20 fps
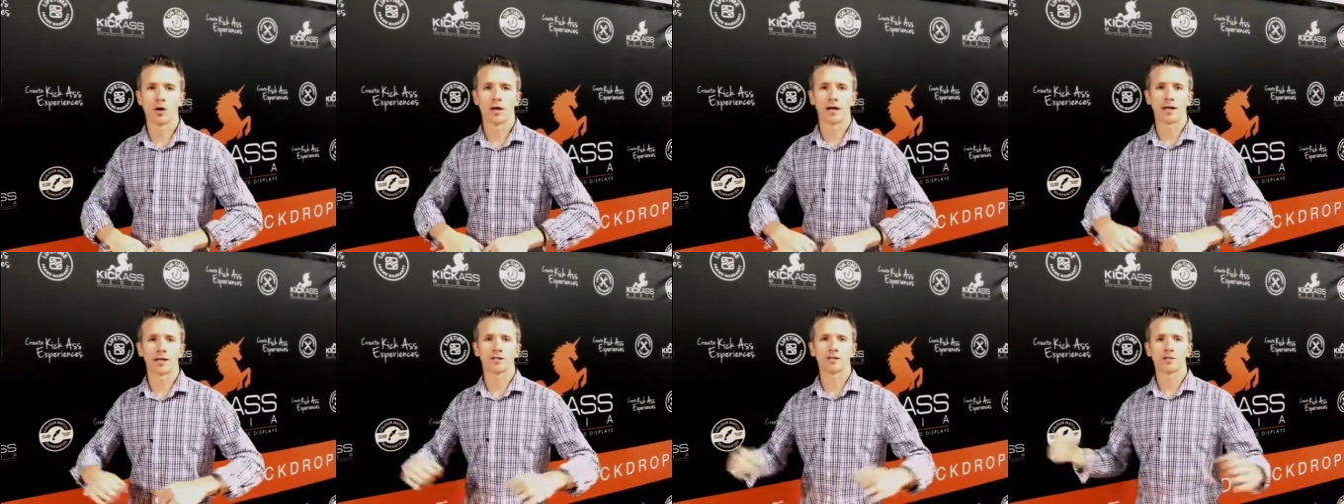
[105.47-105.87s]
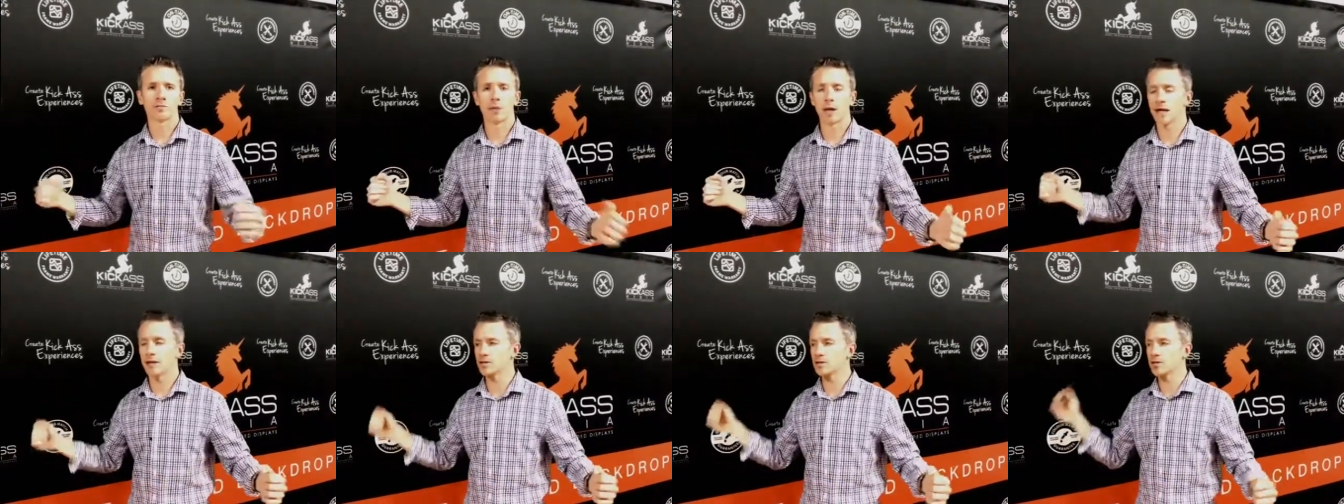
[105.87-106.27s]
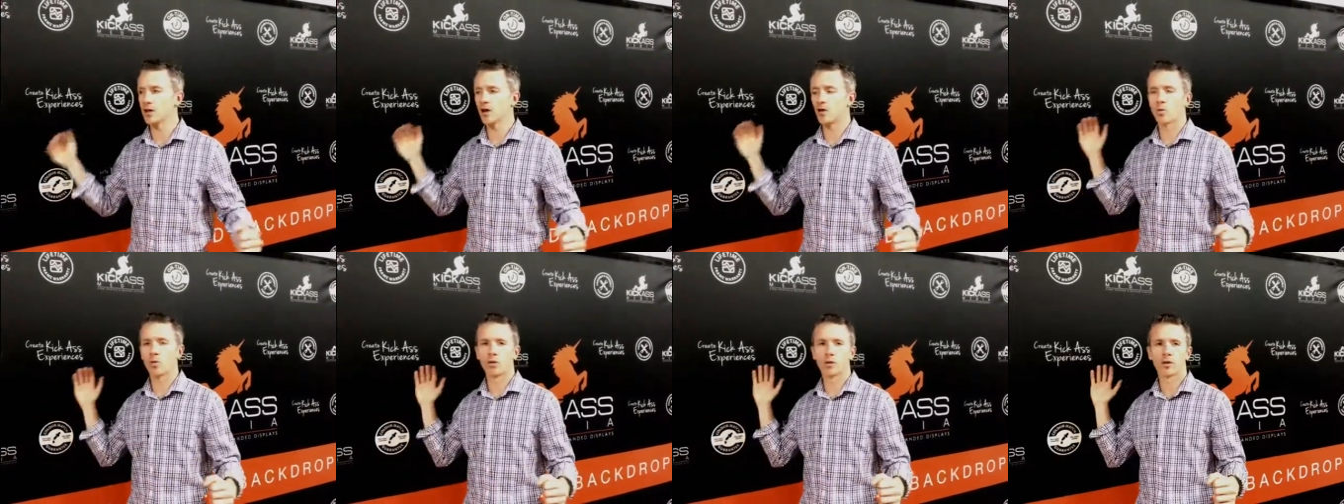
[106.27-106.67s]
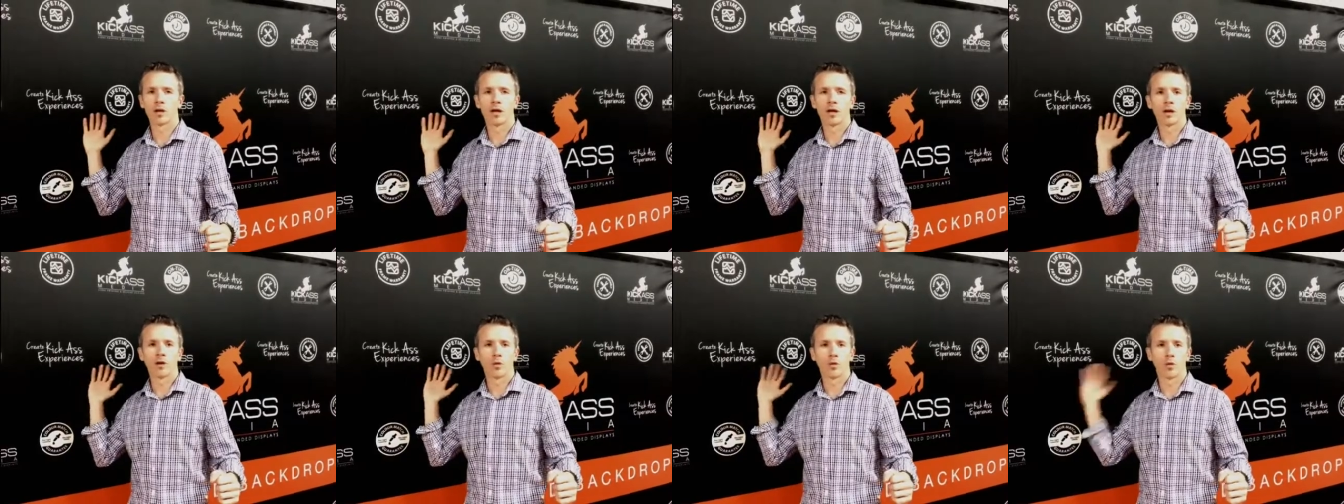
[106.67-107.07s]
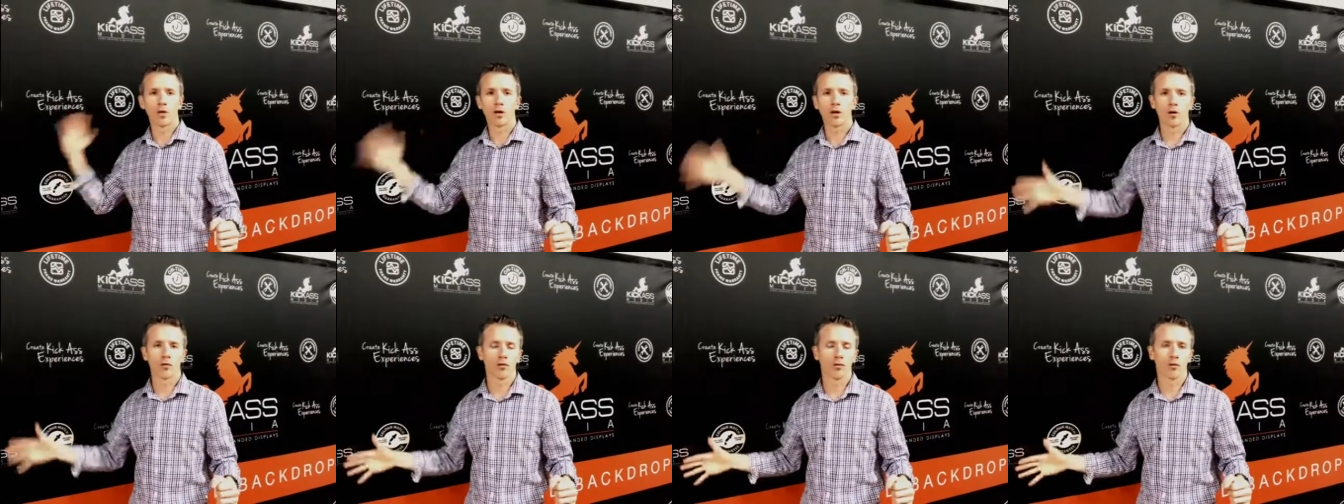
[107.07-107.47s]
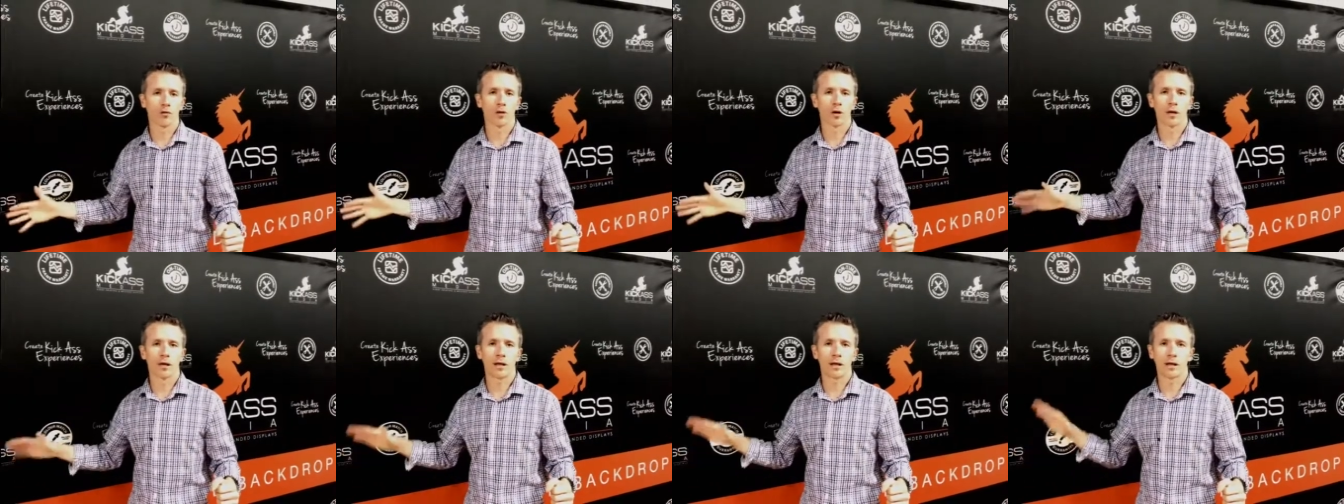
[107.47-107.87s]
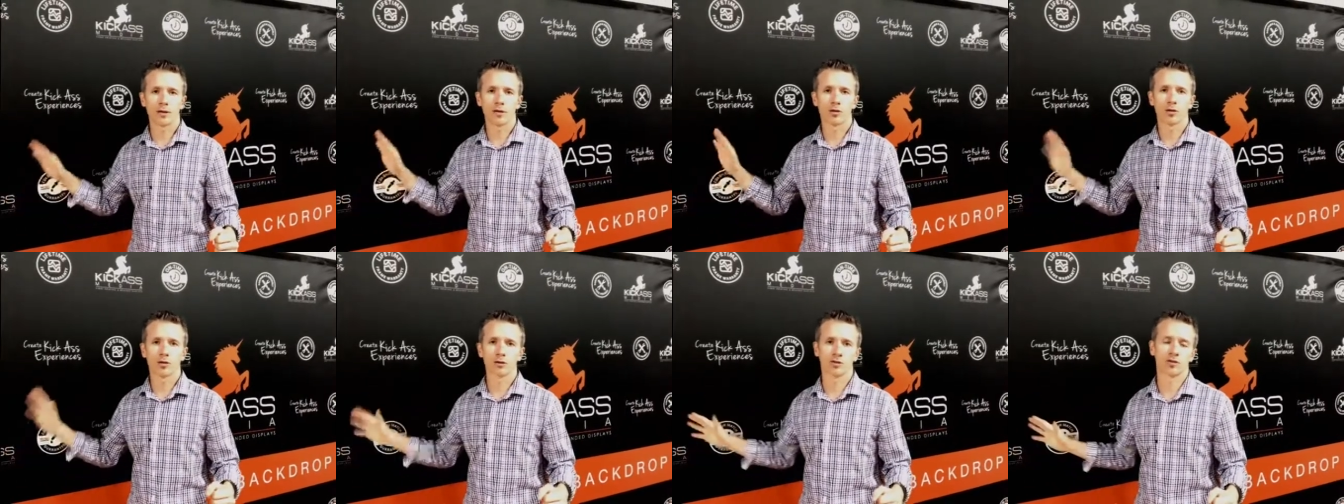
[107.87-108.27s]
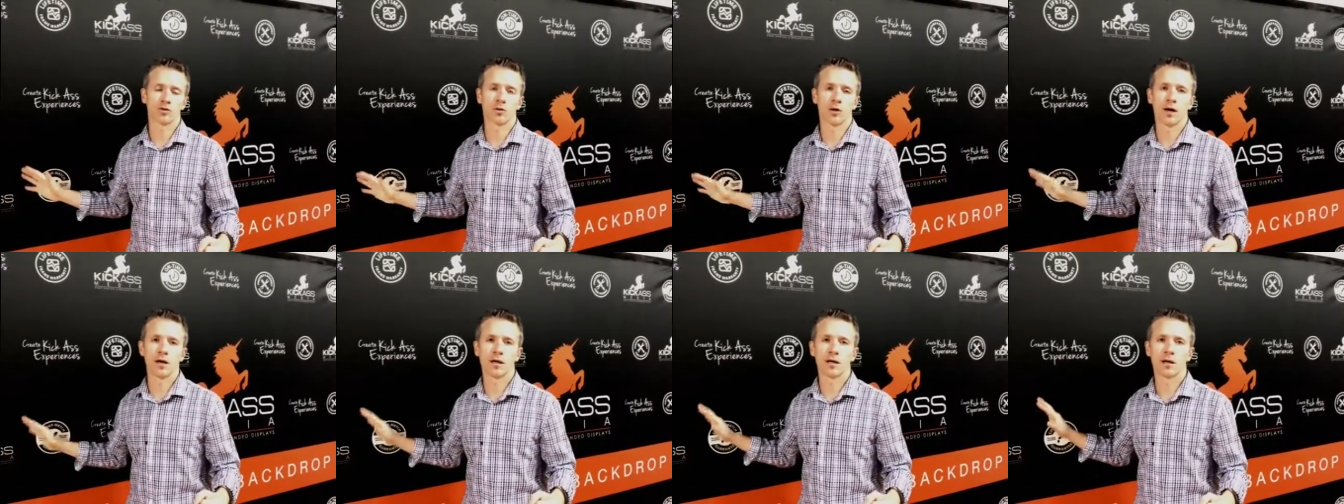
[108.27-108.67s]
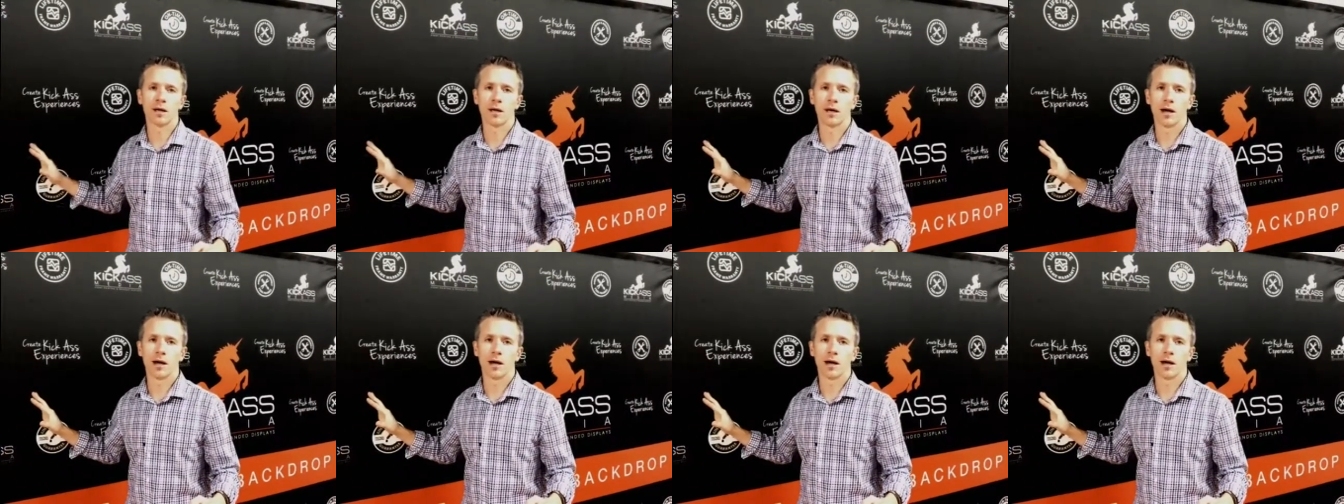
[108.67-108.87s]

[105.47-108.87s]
It expands out with wrinkle-free. It looks great.